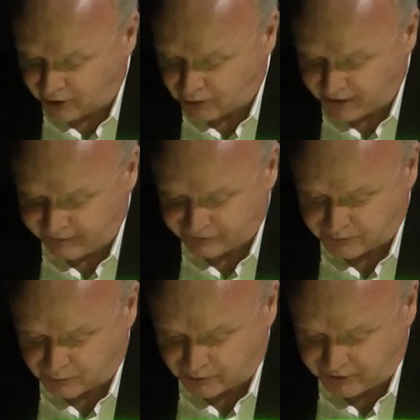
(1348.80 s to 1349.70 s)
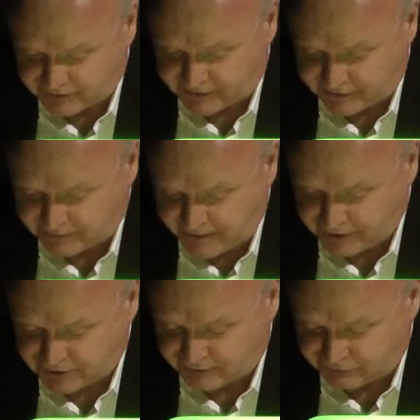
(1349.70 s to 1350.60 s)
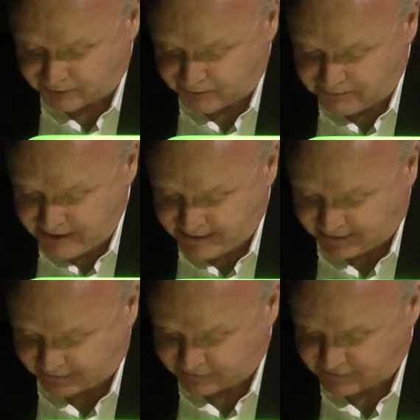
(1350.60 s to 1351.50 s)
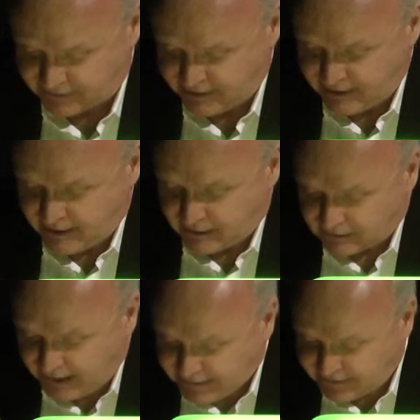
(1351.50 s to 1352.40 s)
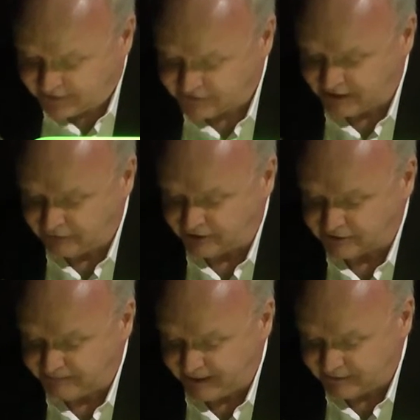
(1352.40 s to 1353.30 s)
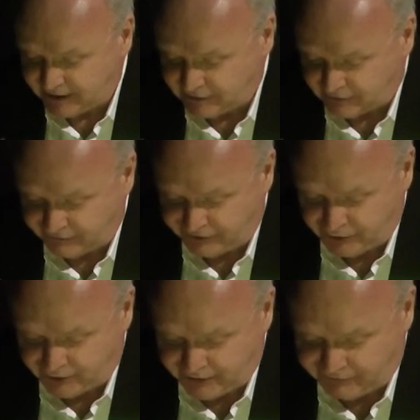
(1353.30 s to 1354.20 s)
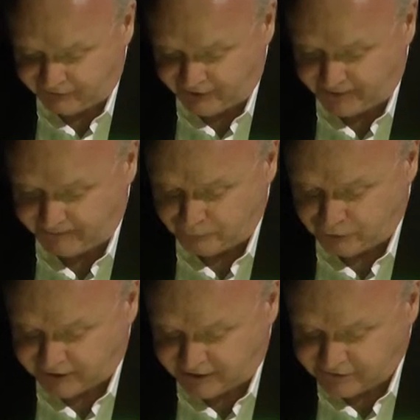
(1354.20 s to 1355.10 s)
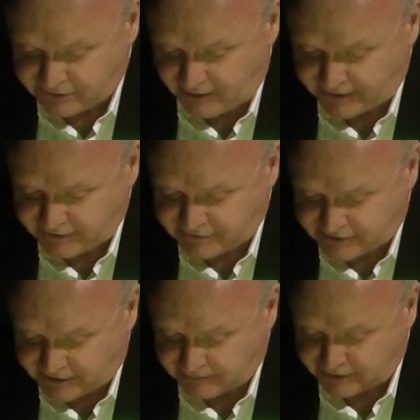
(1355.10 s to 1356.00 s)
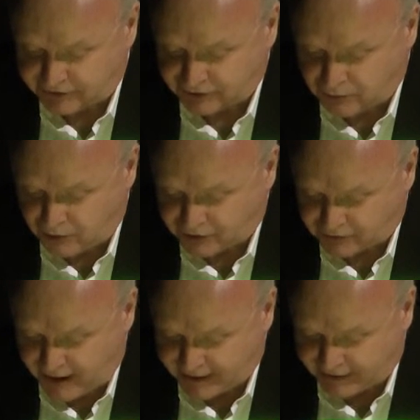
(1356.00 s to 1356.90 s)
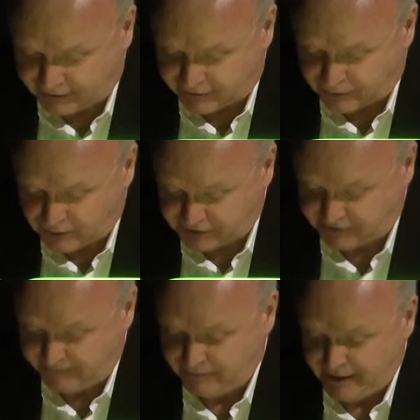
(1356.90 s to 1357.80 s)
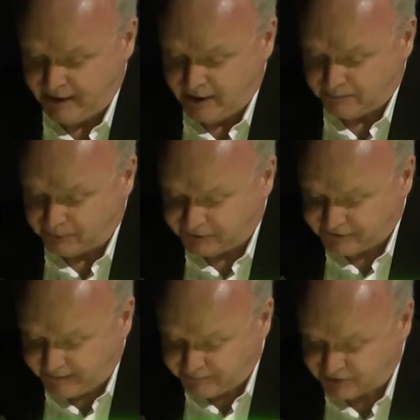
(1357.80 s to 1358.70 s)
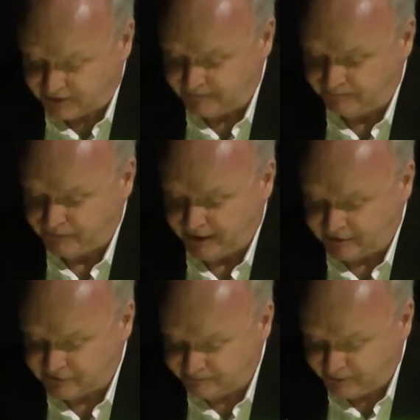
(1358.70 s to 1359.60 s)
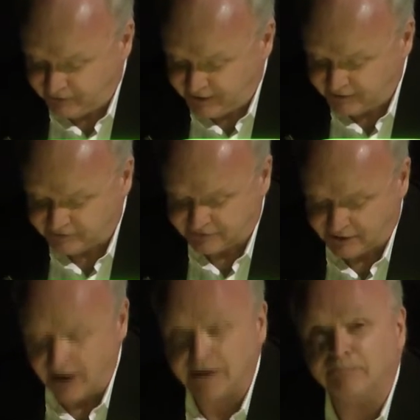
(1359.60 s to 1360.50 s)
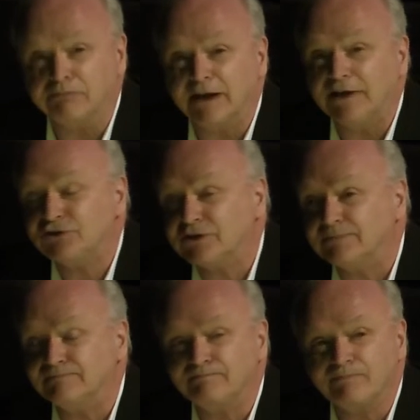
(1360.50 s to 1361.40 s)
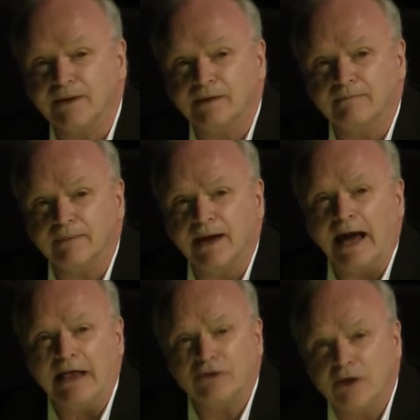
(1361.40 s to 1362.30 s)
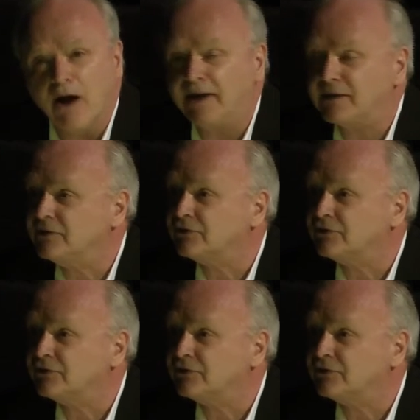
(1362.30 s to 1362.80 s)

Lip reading: far away from words and the dimension of verbal meanings. Like the eccentric spectator of theory of film, what they sought in cinema, to quote Kracauer, was perception, experience, contemplation, and not